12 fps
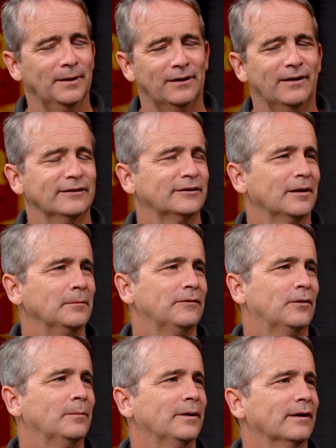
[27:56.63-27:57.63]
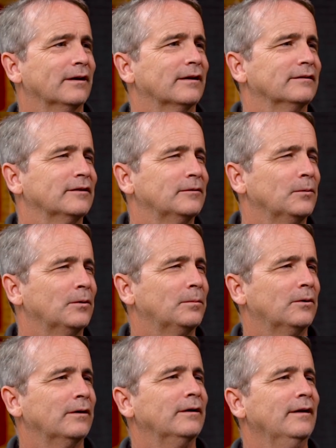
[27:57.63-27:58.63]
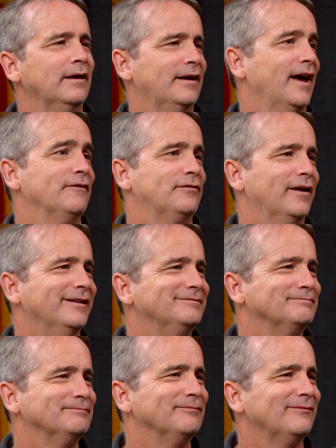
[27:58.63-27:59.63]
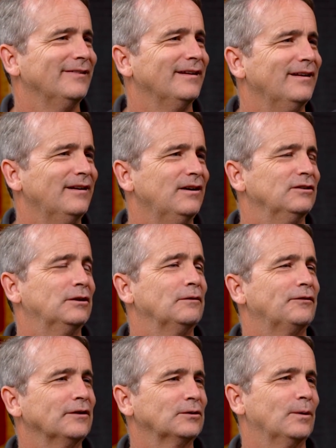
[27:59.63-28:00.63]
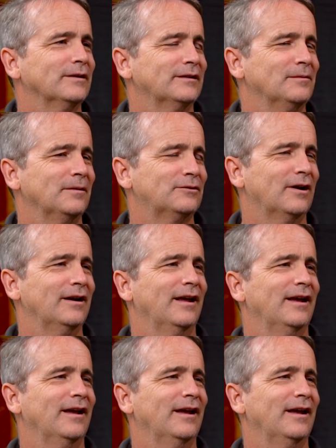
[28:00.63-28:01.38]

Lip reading: Better has to come before bigger because it's more important, and have fun. So the first question I'm trying to